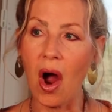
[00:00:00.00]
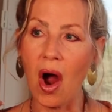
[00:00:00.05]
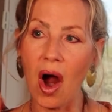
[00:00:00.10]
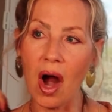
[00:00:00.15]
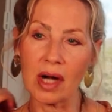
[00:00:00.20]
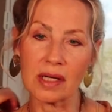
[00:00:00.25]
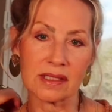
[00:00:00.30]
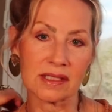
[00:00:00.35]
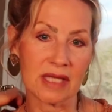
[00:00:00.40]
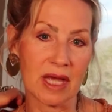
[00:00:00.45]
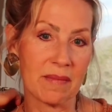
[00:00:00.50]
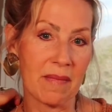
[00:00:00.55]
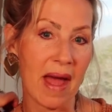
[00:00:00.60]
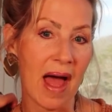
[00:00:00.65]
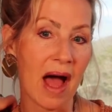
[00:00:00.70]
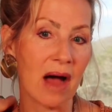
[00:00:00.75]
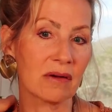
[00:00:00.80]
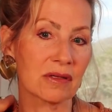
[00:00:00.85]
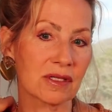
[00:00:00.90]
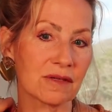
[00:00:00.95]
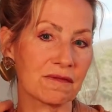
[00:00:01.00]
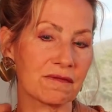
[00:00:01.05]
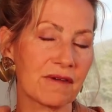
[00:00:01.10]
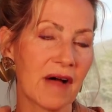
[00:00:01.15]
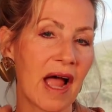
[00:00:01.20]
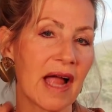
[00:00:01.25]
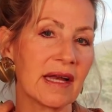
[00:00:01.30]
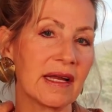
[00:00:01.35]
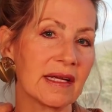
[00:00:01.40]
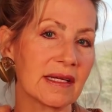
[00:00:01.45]
are somehow
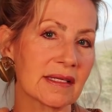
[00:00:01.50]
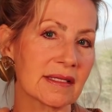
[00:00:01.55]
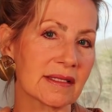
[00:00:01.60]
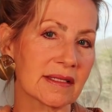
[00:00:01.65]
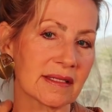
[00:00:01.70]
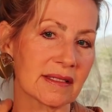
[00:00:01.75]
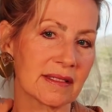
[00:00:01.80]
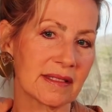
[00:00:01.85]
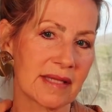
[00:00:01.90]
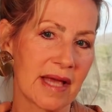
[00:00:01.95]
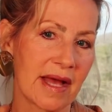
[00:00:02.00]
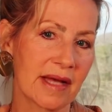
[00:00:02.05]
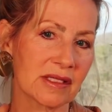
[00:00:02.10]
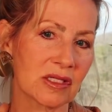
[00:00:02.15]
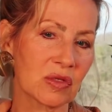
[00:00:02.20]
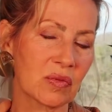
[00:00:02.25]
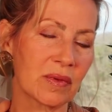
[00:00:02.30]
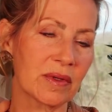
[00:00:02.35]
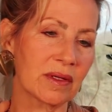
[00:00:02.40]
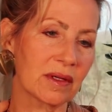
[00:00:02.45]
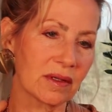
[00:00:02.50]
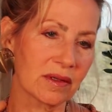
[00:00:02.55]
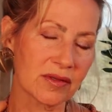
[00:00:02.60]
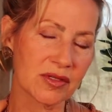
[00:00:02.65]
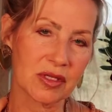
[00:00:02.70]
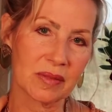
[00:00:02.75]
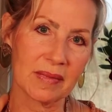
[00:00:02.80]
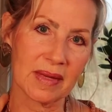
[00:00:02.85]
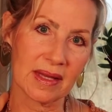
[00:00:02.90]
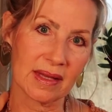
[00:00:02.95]
defining success when
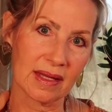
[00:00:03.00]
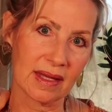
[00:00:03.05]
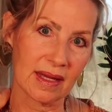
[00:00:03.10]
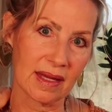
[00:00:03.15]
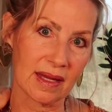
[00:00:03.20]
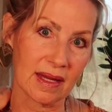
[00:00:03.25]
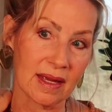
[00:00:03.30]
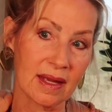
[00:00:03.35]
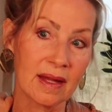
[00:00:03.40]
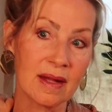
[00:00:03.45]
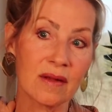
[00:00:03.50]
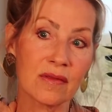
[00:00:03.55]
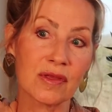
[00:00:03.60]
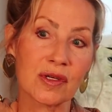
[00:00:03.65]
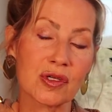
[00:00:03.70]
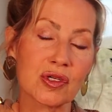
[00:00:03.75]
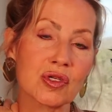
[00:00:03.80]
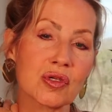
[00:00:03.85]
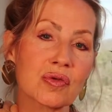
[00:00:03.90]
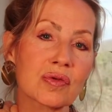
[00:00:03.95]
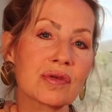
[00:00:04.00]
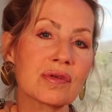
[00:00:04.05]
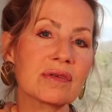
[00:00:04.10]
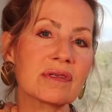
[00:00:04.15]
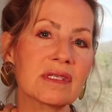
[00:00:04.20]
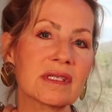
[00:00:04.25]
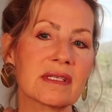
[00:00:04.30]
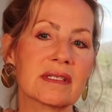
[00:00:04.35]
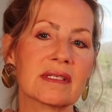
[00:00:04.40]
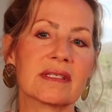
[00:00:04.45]
ultimately the true
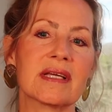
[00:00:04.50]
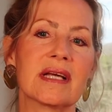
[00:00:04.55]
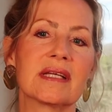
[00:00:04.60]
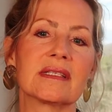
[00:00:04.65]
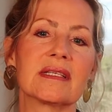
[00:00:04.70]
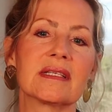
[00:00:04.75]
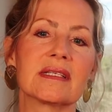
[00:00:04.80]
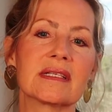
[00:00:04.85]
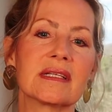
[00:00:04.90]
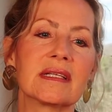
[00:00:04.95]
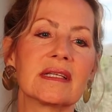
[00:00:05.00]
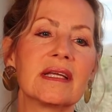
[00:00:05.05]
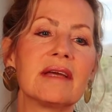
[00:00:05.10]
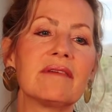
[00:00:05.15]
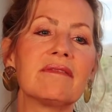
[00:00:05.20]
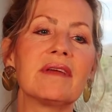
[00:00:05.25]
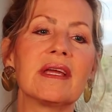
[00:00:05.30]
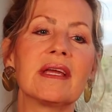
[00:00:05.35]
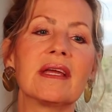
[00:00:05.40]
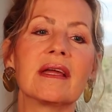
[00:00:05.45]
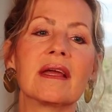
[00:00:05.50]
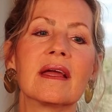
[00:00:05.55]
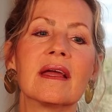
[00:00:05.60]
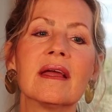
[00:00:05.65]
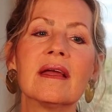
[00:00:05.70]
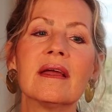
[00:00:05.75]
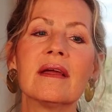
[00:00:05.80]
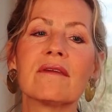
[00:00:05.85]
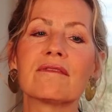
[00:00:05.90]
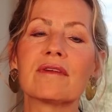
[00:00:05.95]
success is living
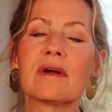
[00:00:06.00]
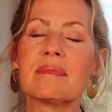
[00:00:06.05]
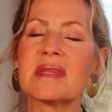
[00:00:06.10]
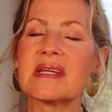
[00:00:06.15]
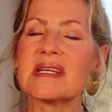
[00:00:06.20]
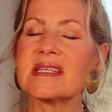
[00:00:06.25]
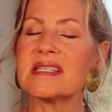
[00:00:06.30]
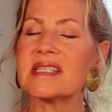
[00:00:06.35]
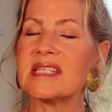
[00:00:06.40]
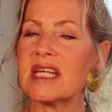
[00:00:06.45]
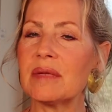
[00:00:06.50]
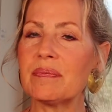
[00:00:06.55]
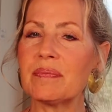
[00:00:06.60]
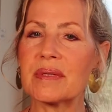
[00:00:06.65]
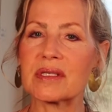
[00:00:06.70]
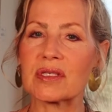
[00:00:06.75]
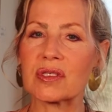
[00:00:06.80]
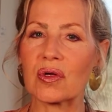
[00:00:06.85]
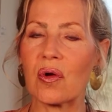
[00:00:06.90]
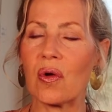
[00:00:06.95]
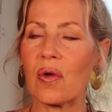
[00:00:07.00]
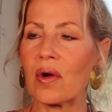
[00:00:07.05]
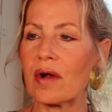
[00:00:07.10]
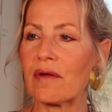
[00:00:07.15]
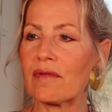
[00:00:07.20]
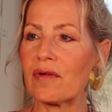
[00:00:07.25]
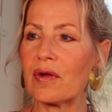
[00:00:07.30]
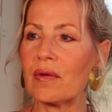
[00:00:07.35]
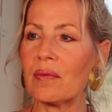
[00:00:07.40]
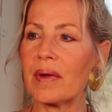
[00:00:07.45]
from the deepest core
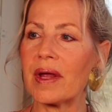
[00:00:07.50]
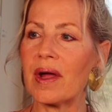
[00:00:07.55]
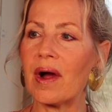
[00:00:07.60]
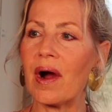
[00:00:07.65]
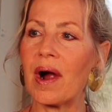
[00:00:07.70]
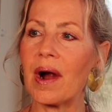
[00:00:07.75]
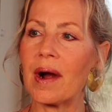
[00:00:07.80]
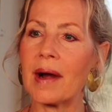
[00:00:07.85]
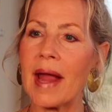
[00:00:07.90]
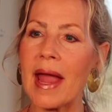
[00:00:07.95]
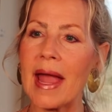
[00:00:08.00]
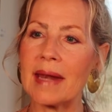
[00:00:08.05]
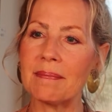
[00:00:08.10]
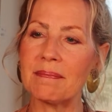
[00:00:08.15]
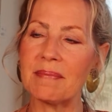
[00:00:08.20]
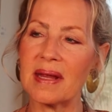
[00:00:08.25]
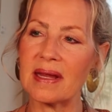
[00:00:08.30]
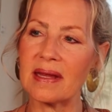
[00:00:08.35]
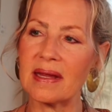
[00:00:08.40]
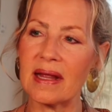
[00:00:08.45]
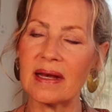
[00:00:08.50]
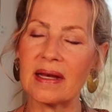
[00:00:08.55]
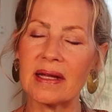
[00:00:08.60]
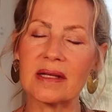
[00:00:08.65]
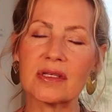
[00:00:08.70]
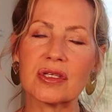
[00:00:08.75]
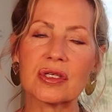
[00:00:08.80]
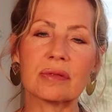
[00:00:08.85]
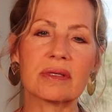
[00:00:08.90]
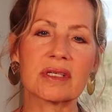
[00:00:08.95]
of who we are and
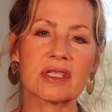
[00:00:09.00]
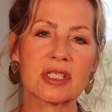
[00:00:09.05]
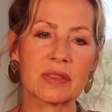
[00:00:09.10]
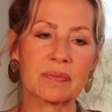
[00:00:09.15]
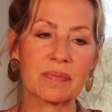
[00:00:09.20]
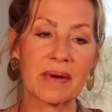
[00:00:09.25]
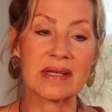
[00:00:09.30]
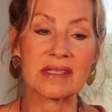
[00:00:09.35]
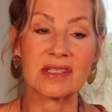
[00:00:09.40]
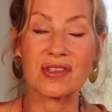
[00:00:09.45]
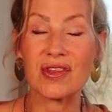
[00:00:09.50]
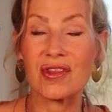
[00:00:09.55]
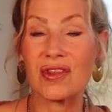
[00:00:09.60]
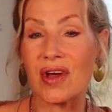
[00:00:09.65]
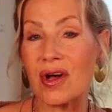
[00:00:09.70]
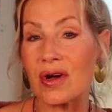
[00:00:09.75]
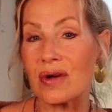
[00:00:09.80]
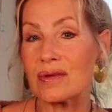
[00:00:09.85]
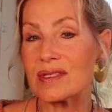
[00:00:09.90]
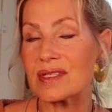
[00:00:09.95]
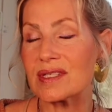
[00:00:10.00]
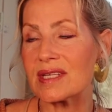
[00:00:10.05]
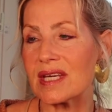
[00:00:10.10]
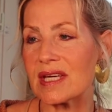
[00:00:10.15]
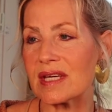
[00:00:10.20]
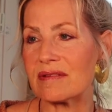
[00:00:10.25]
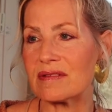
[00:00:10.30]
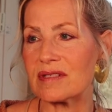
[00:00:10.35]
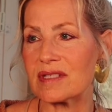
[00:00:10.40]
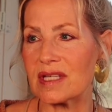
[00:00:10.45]
beginning to express those
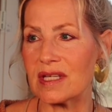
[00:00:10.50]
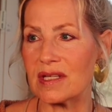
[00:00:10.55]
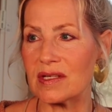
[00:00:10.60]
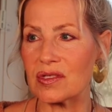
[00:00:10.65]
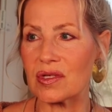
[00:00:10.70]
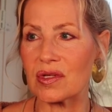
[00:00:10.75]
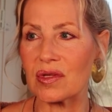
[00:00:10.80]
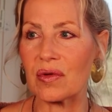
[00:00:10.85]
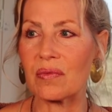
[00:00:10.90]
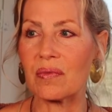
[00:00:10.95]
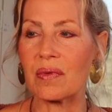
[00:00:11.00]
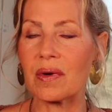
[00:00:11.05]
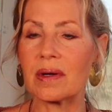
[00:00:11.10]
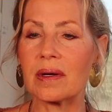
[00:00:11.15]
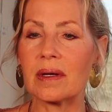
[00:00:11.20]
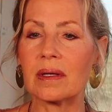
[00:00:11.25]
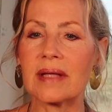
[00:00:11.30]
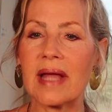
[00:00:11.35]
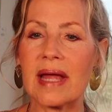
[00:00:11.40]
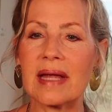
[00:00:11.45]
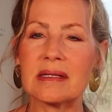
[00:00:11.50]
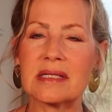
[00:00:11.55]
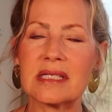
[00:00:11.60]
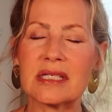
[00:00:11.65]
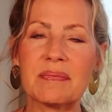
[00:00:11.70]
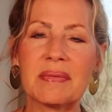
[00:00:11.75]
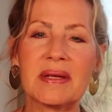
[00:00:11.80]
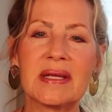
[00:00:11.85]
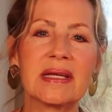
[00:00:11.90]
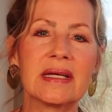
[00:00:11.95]
gifts into the world and
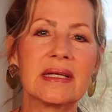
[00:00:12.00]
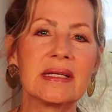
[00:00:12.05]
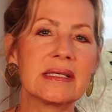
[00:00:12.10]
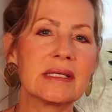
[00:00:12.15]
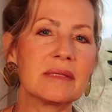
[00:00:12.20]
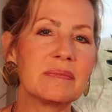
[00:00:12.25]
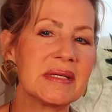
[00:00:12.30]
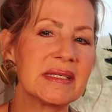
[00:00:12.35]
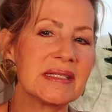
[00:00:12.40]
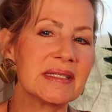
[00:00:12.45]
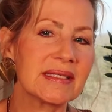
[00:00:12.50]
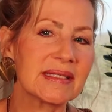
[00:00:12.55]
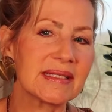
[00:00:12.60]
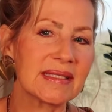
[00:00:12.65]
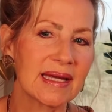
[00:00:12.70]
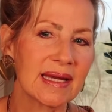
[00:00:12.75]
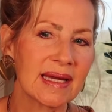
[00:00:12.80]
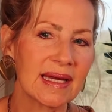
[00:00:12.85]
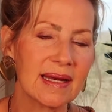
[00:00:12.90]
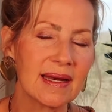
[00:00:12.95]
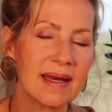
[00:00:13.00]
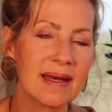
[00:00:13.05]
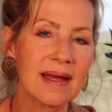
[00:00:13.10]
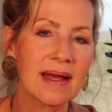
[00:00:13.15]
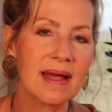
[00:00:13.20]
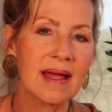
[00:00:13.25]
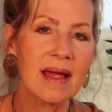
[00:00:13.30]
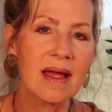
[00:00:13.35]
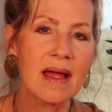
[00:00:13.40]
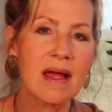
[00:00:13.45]
to begin to be seen